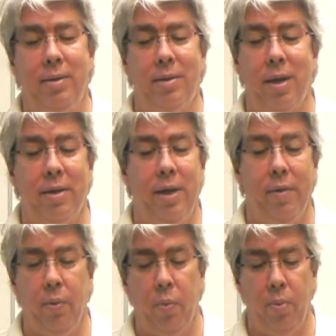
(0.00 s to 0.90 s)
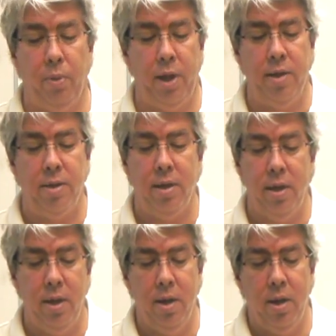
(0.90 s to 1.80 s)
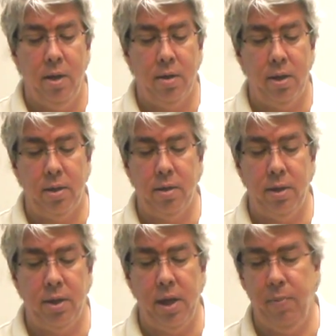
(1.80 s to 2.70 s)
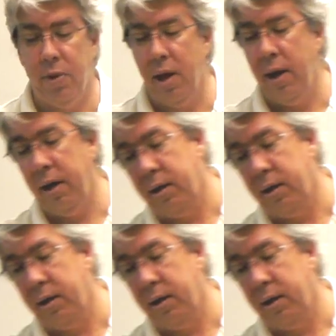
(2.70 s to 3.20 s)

stuck together in one place. So let's do the same thing,